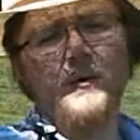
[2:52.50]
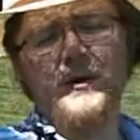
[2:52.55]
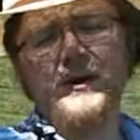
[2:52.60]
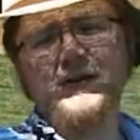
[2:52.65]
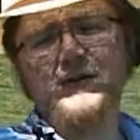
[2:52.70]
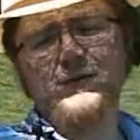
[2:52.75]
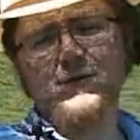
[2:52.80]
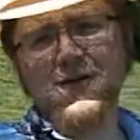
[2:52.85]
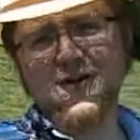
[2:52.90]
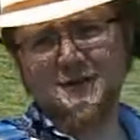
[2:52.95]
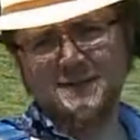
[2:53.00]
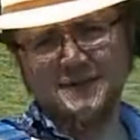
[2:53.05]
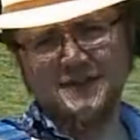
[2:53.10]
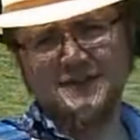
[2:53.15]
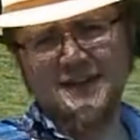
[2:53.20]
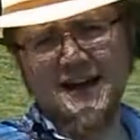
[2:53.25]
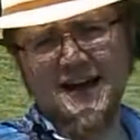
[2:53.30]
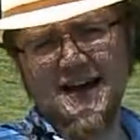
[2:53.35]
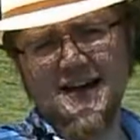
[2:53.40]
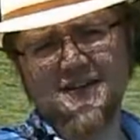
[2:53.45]
which runs
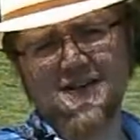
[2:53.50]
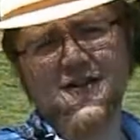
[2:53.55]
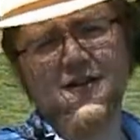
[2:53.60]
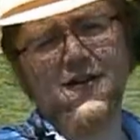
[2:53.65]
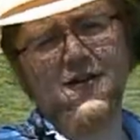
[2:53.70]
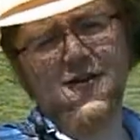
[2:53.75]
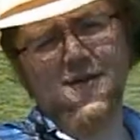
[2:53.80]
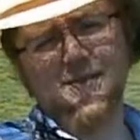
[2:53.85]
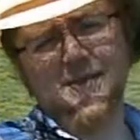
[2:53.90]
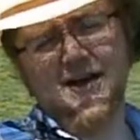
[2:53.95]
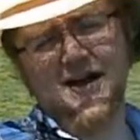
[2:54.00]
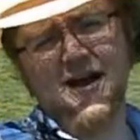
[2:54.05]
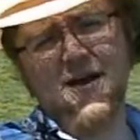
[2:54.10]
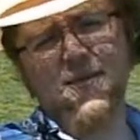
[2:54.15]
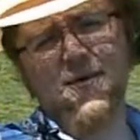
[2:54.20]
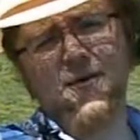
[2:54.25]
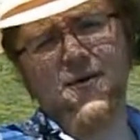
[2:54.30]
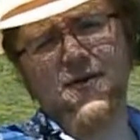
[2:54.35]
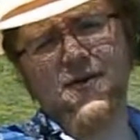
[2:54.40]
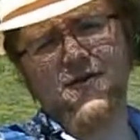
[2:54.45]
beside the Little
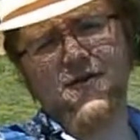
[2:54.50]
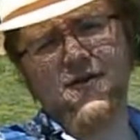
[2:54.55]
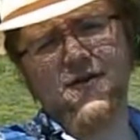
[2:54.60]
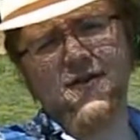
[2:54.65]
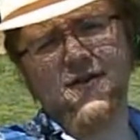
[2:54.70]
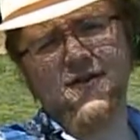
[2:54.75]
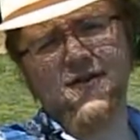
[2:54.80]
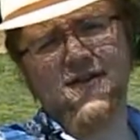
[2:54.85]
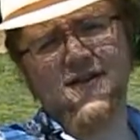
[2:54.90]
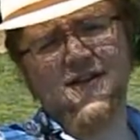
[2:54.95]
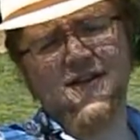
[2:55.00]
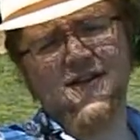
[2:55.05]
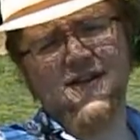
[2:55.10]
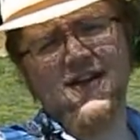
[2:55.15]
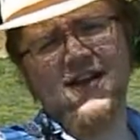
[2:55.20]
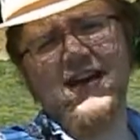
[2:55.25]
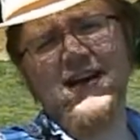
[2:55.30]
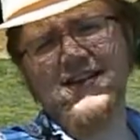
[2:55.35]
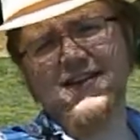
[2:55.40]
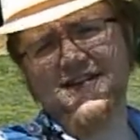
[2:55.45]
Miami River,
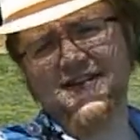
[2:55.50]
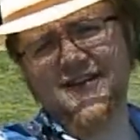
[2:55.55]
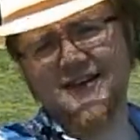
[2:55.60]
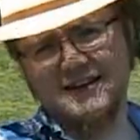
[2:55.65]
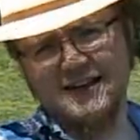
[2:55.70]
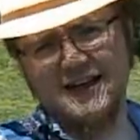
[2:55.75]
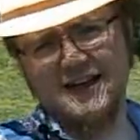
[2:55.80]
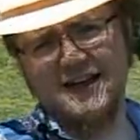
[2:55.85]
hence the